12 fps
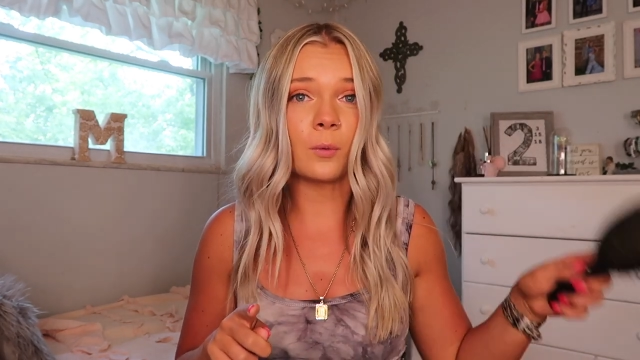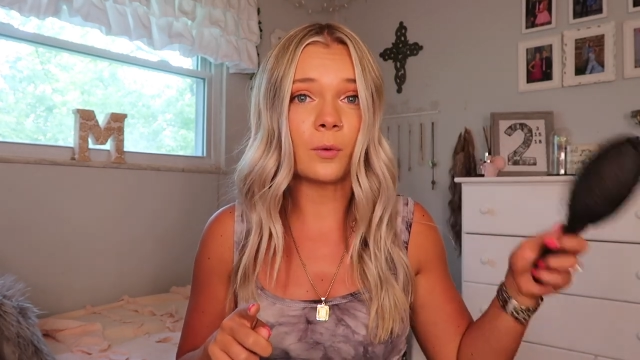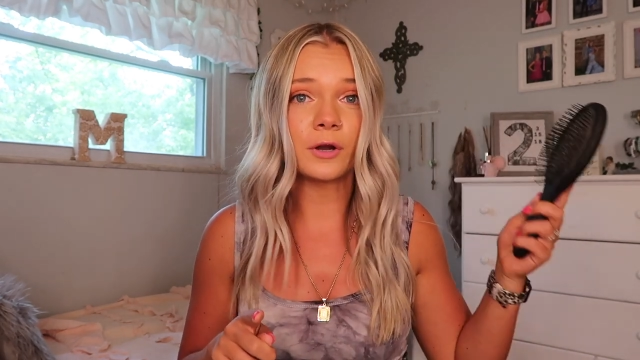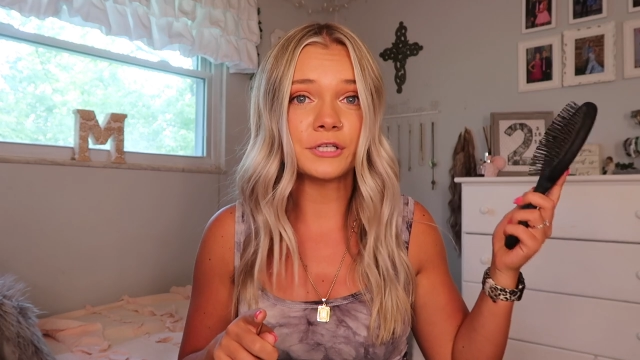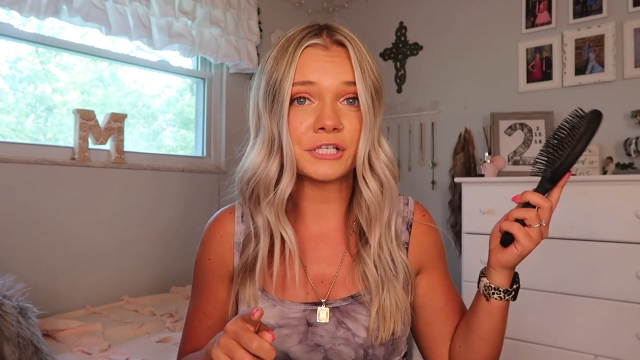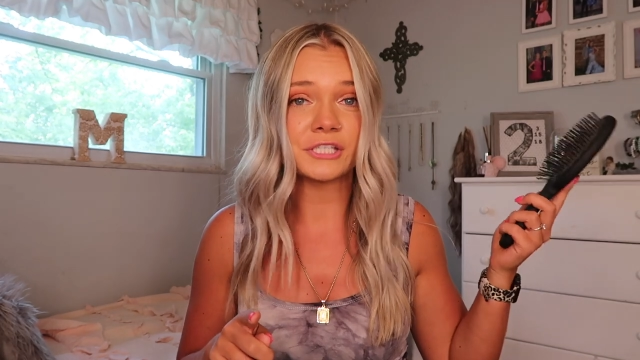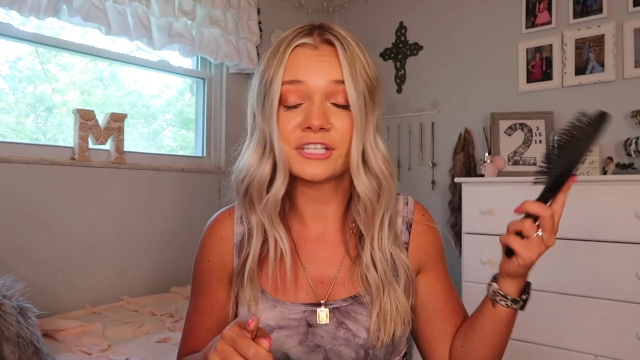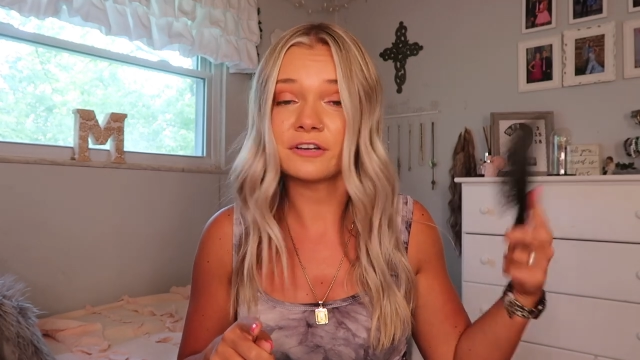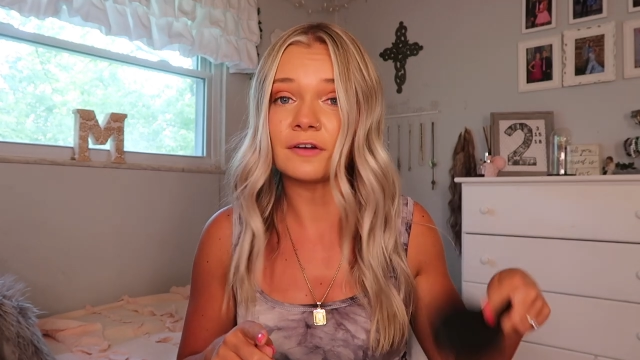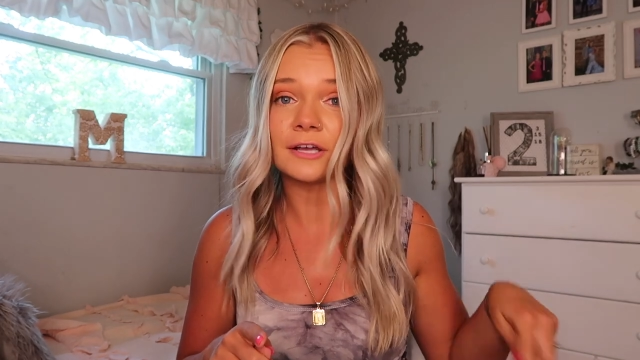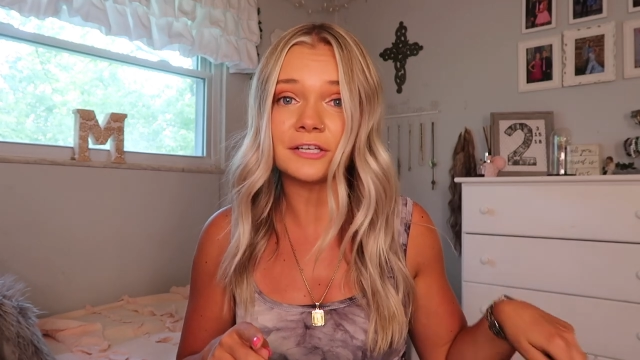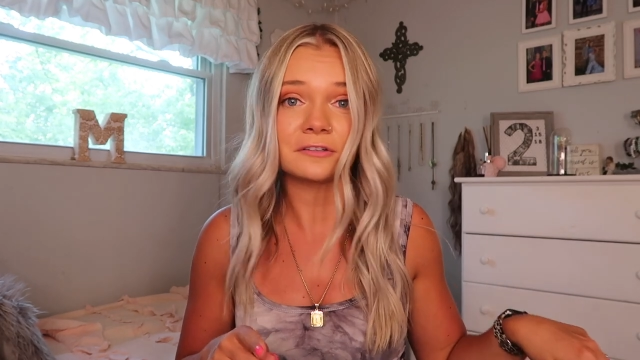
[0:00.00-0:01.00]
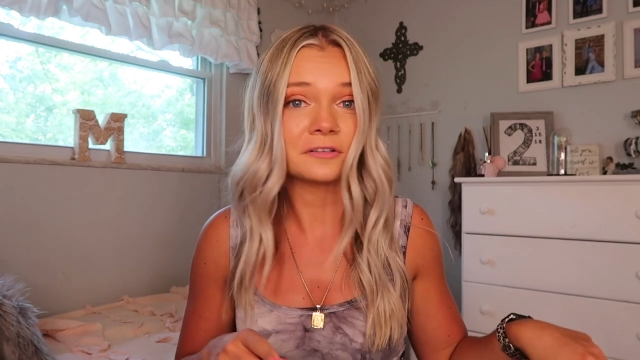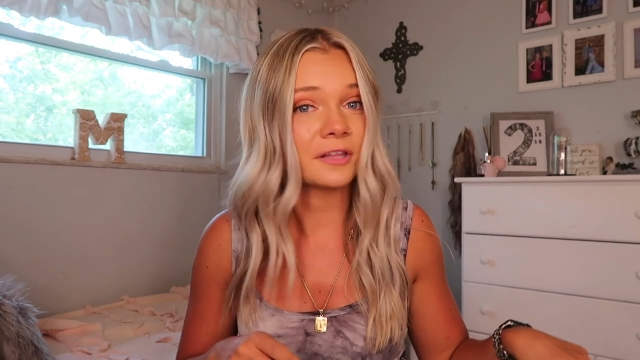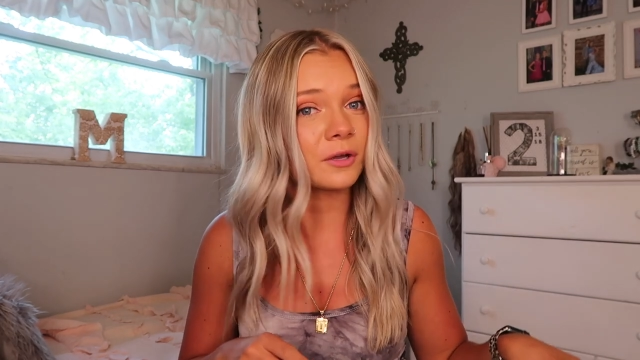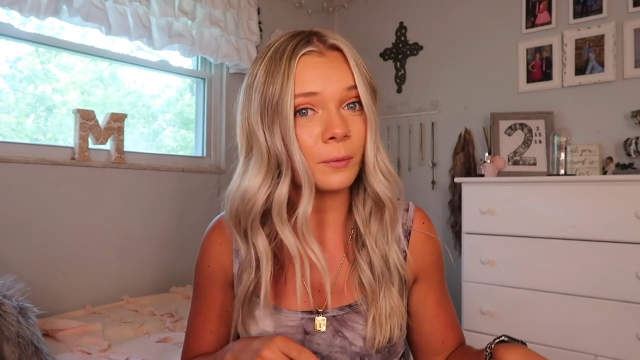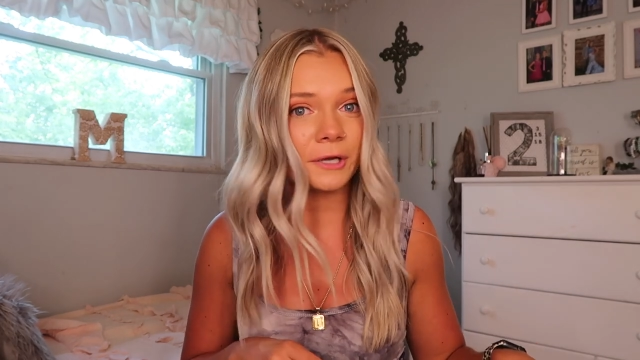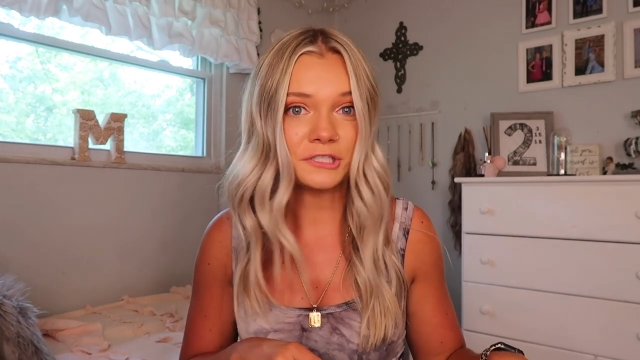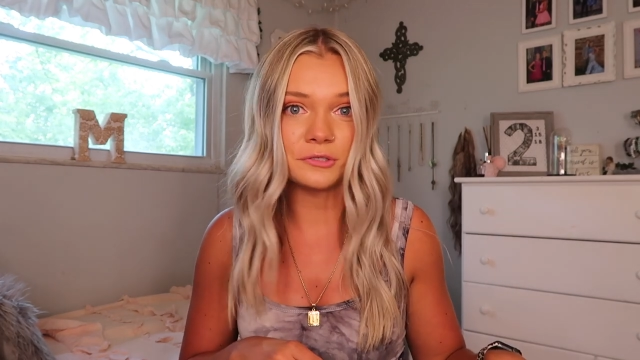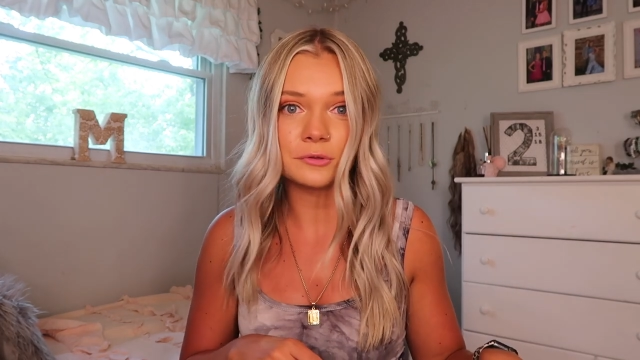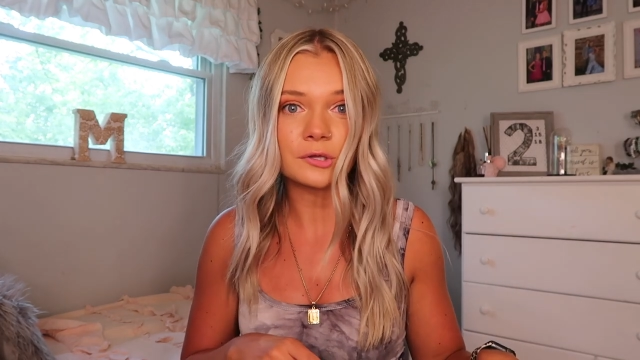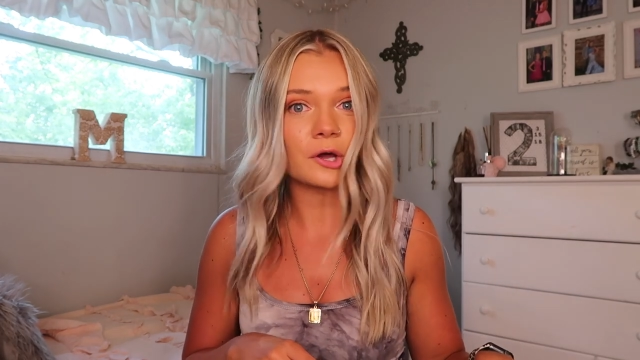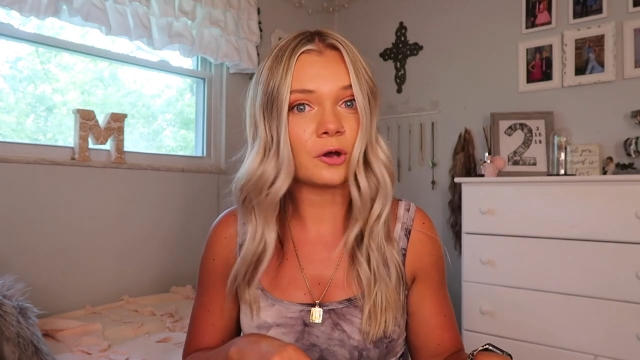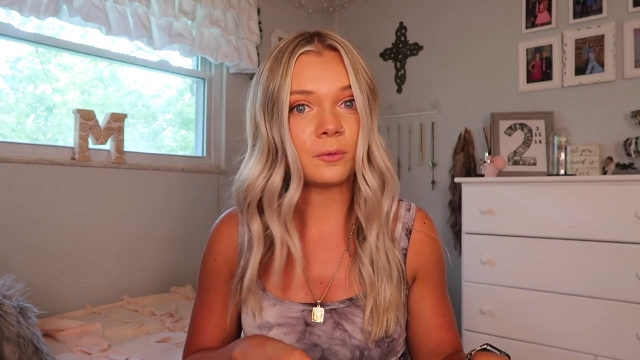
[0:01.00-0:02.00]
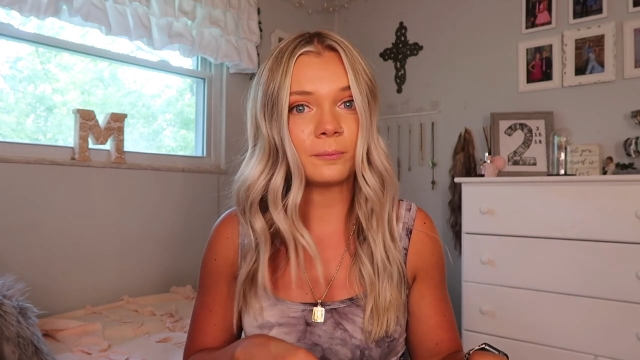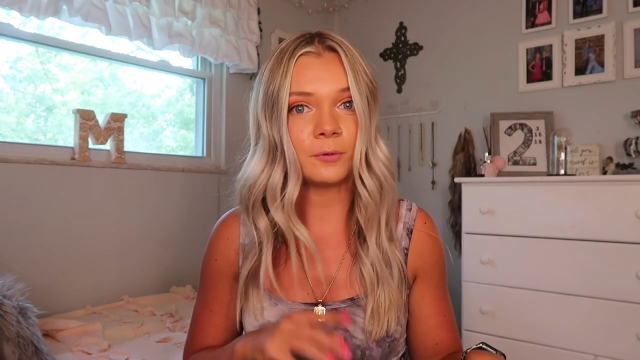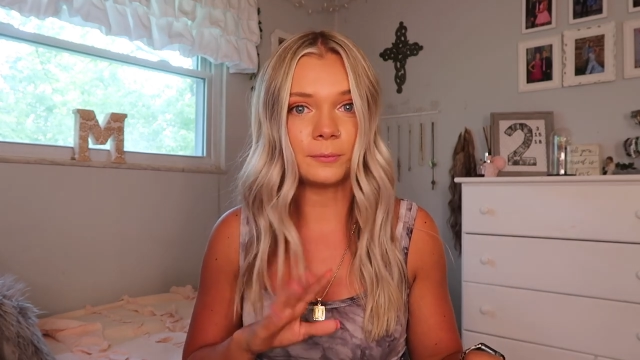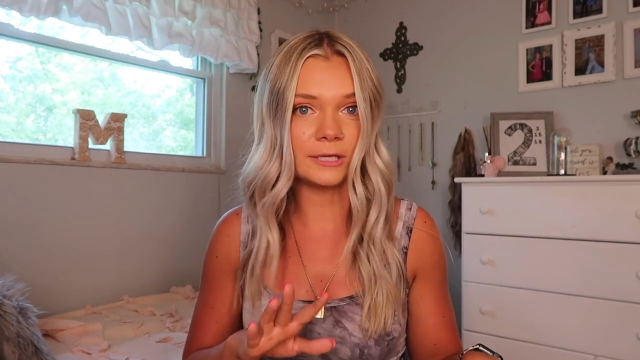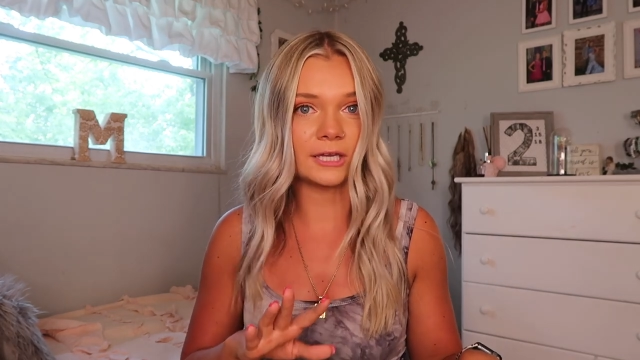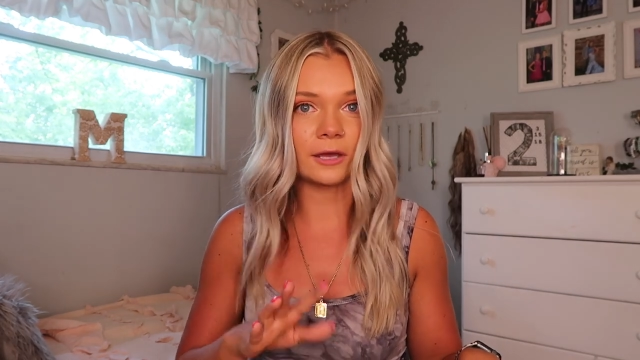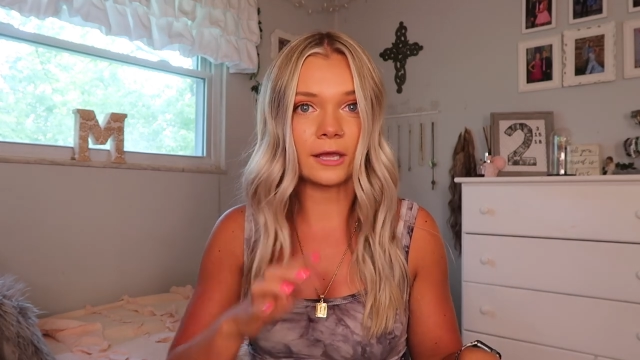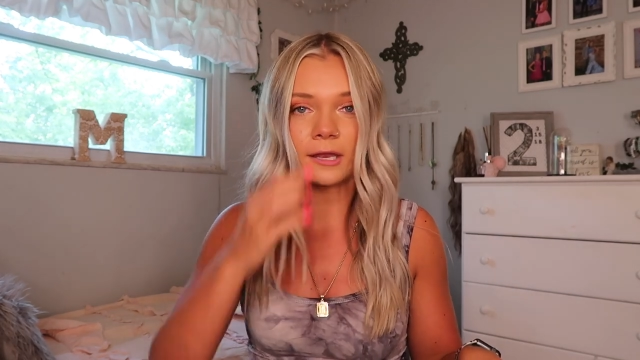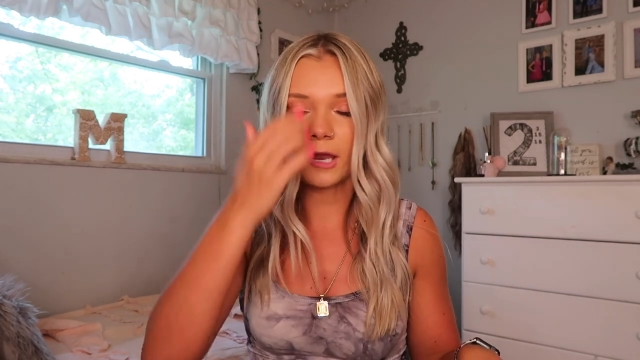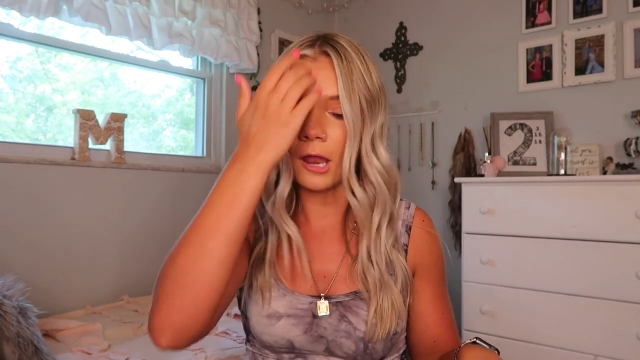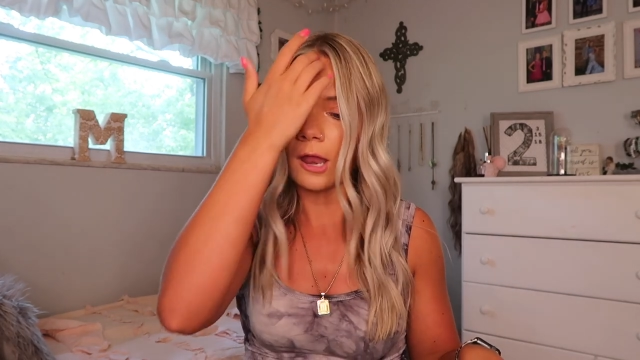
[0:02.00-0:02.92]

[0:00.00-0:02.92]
Or just a regular like wide tooth comb will be good.